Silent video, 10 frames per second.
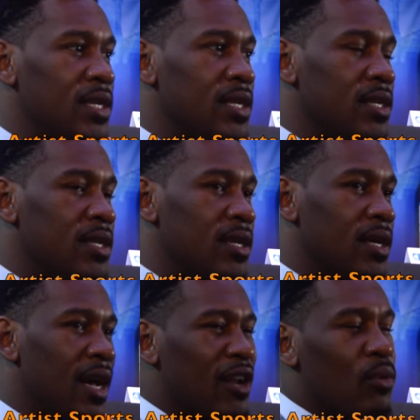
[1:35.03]

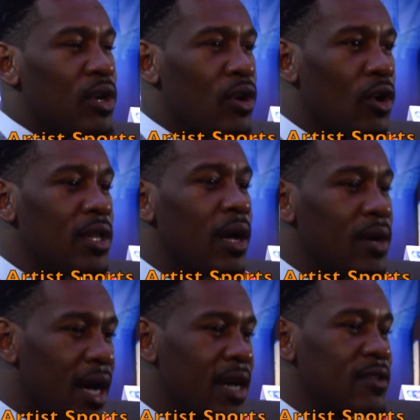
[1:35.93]
and I don't want to call
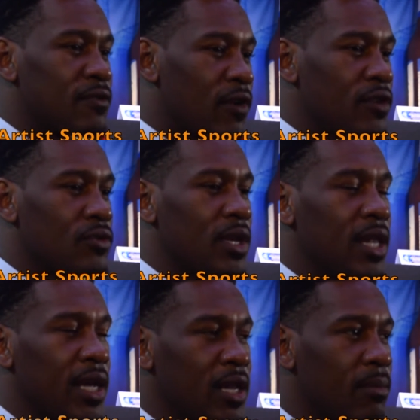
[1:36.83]
out guys as far as who he
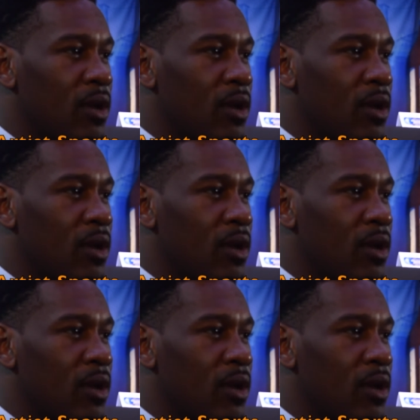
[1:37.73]
let hit him.